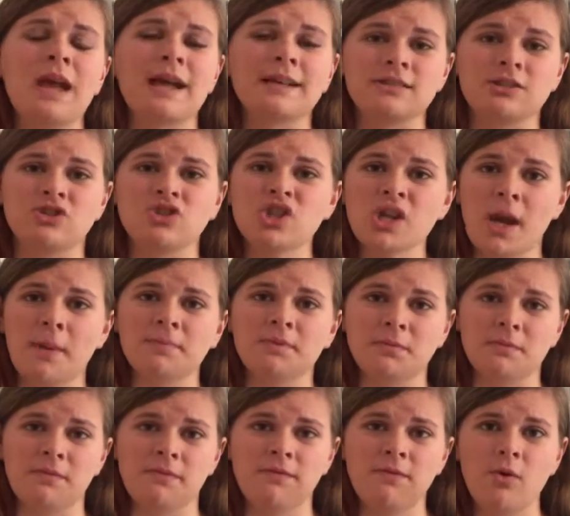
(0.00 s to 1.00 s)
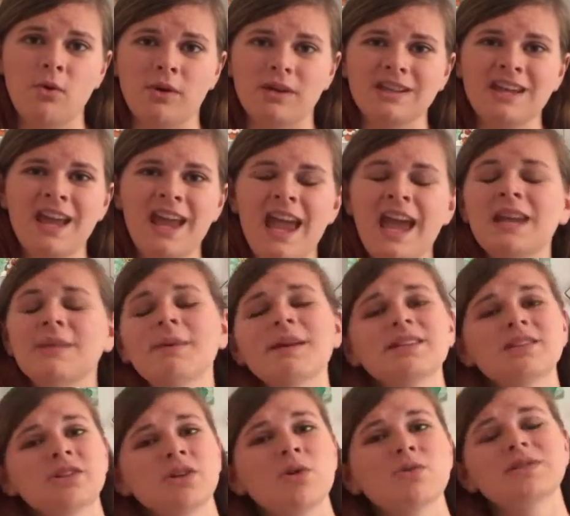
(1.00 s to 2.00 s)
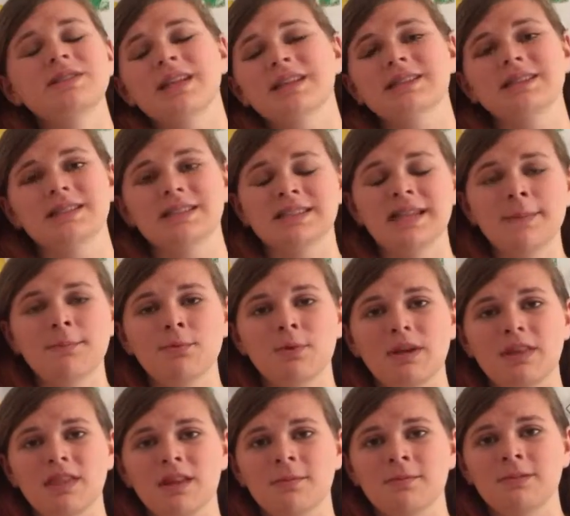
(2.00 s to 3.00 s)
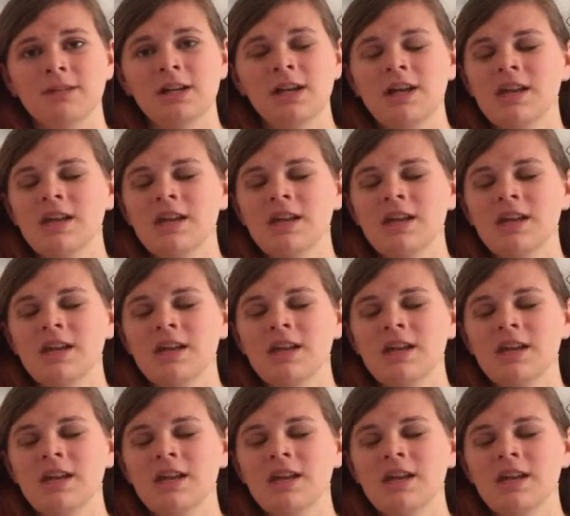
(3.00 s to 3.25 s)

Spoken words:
as the chapter before it, and it makes no sense to separate them.